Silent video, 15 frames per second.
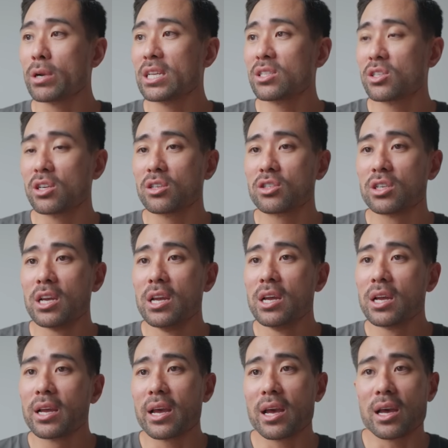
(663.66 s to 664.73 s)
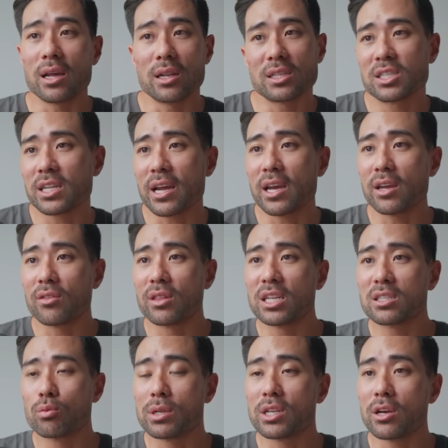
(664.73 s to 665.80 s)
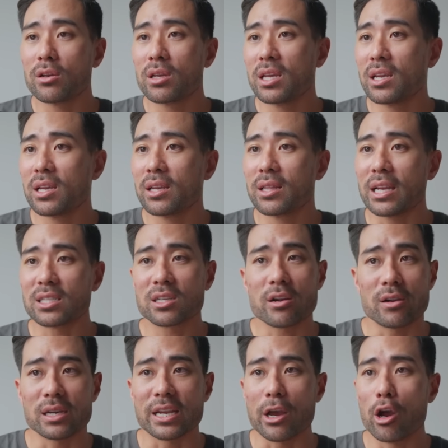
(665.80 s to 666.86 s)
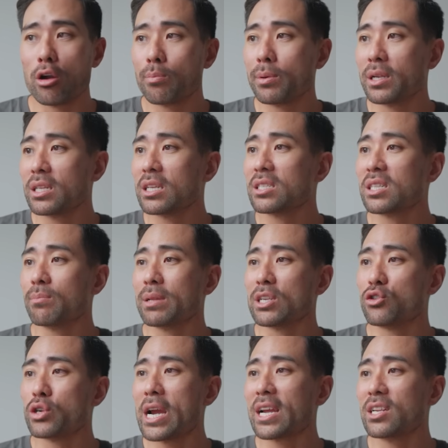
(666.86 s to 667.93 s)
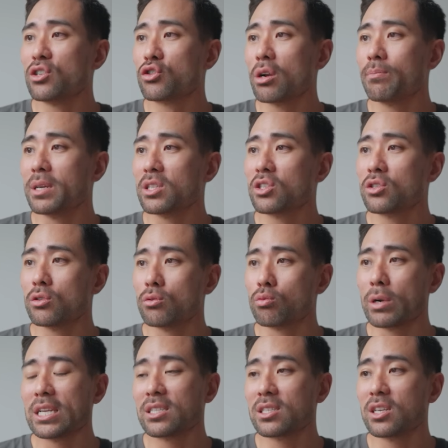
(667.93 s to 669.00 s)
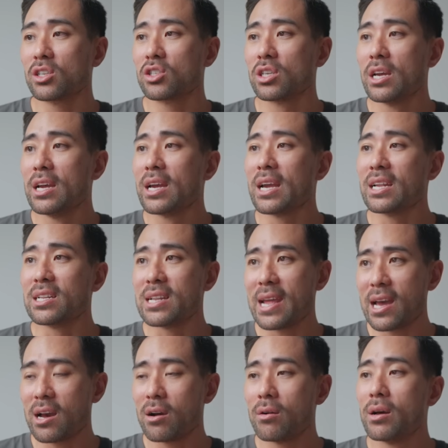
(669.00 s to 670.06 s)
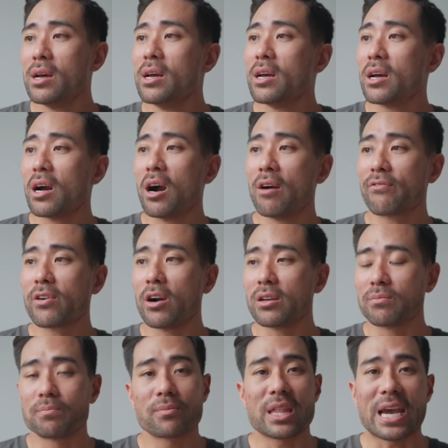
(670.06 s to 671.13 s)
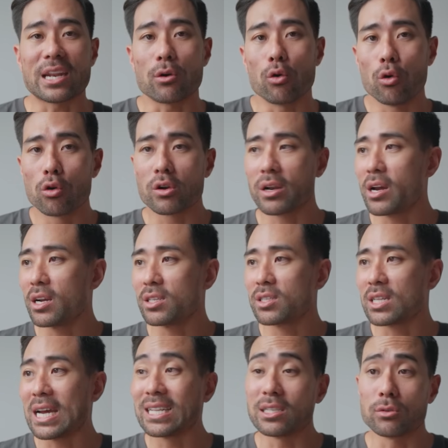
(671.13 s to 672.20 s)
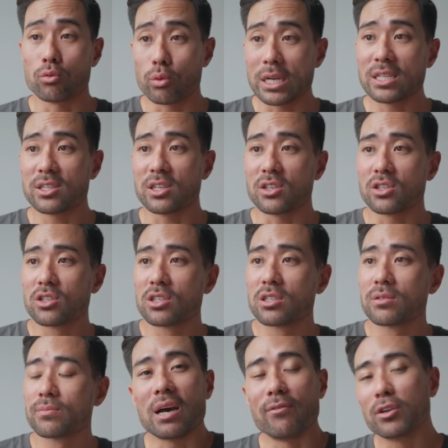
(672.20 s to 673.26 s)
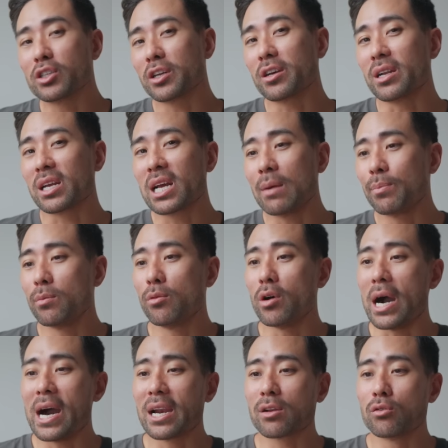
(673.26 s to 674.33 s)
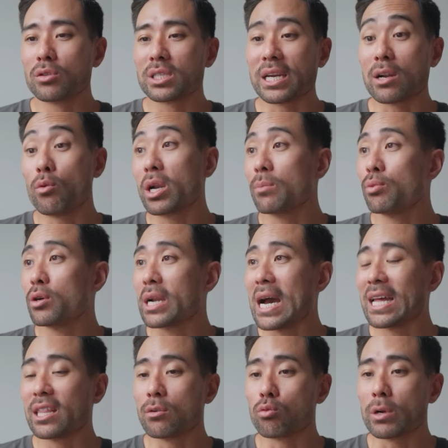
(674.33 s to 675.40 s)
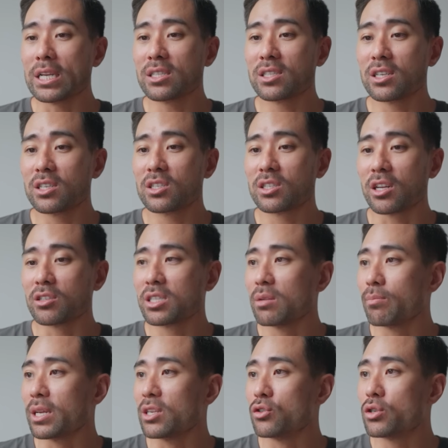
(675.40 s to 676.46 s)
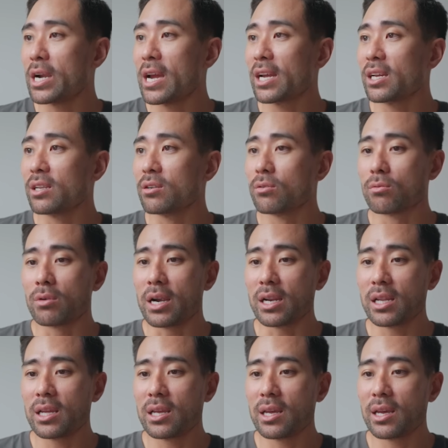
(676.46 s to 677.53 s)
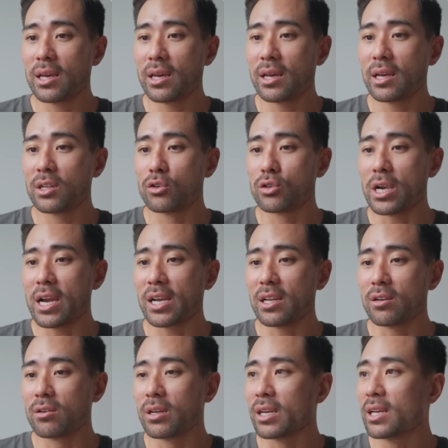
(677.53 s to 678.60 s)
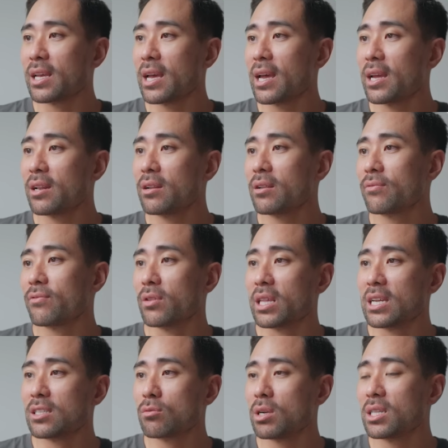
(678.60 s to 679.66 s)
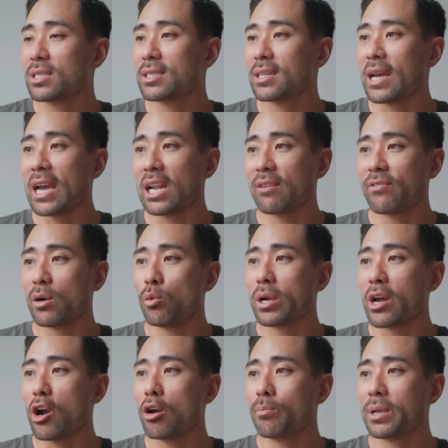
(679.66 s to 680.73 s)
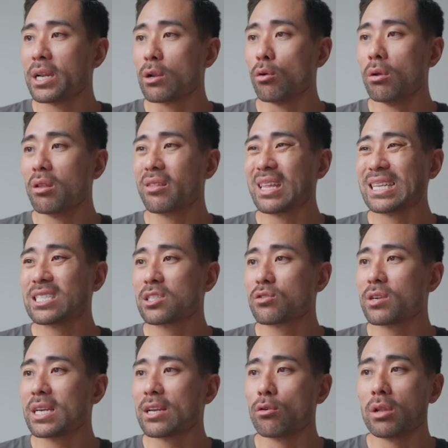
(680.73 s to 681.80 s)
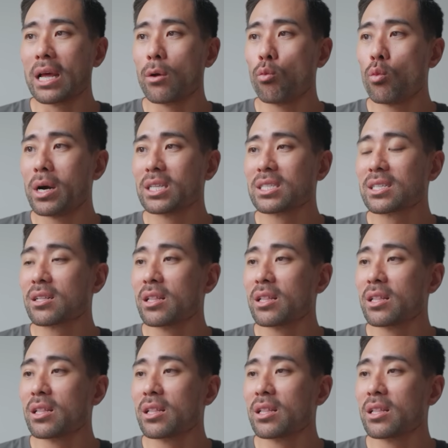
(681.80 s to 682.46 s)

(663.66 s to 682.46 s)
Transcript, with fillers: research. Uh, let's say this window here that's currently open, simply drag and drop it to research. And now I've got that organized under research. I've also got a couple more articles that I want to put under research. So simply drag it right here, drag it again for these ones. And if I want to open all of these three all at once,